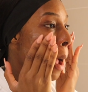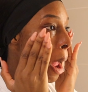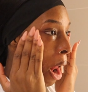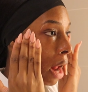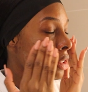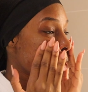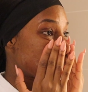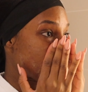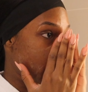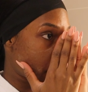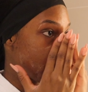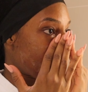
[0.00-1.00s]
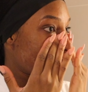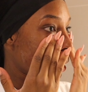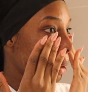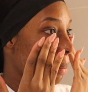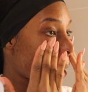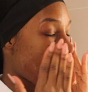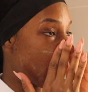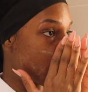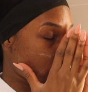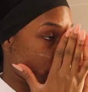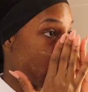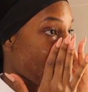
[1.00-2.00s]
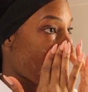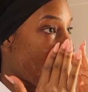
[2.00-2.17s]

and I just get it into my